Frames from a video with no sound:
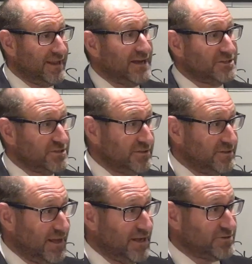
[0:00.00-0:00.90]

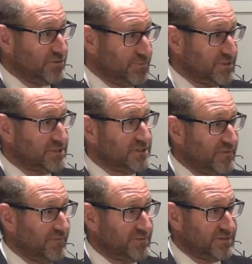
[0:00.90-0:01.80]
natural position
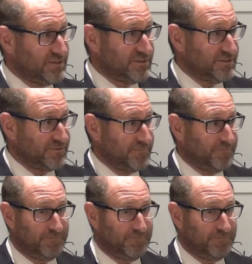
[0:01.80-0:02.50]
of emphasis.